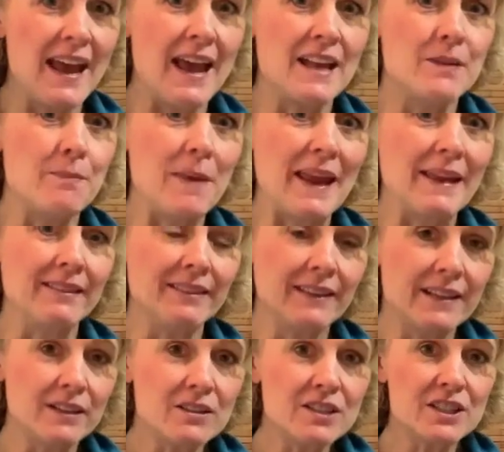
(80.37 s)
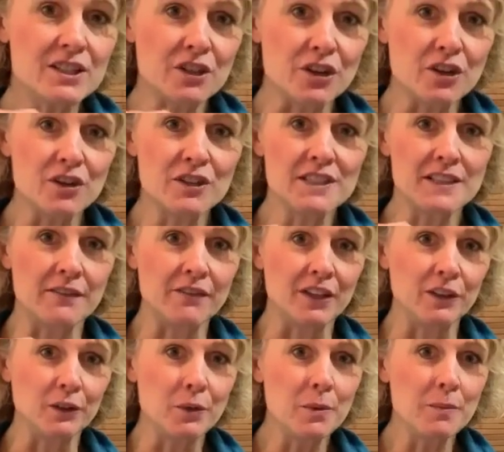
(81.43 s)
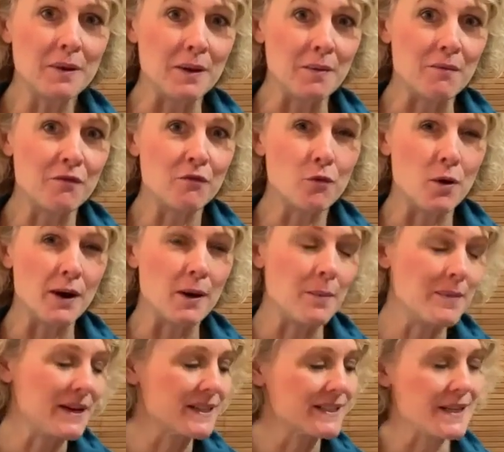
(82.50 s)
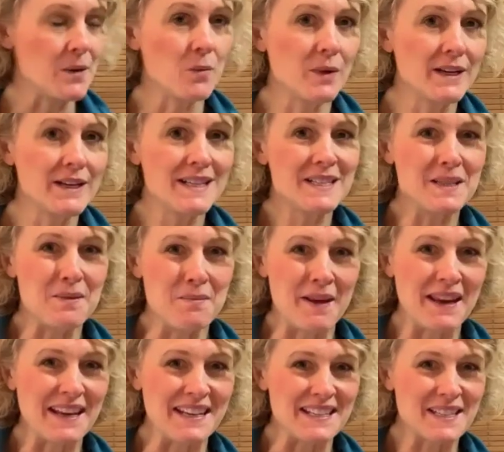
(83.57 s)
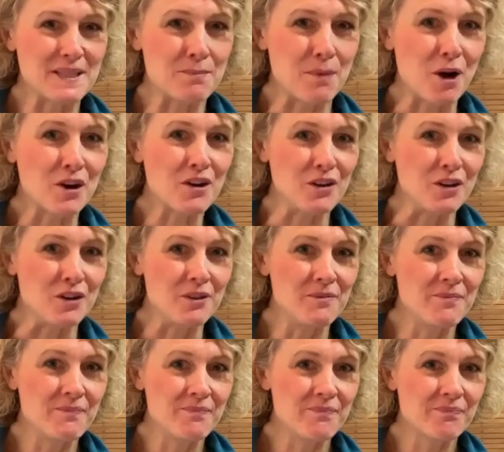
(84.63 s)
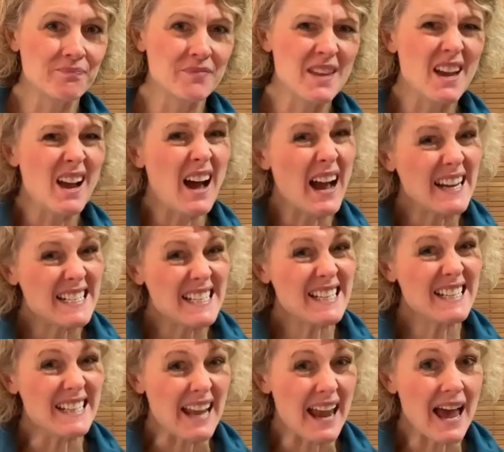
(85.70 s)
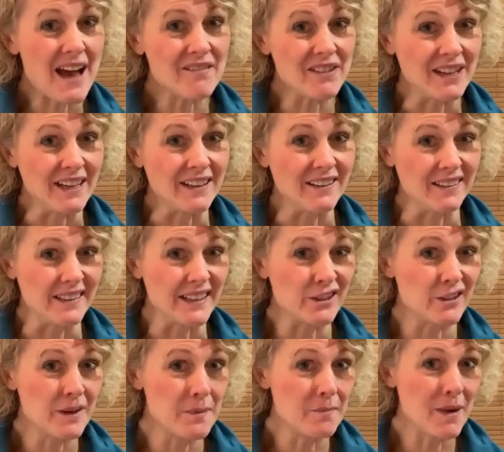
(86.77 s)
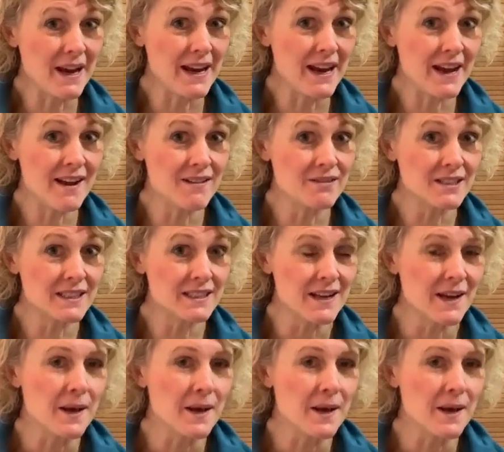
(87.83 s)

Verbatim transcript: and made little circles of aluminum foil because I wanted to make it sparkle. I didn't have any glitter in my house,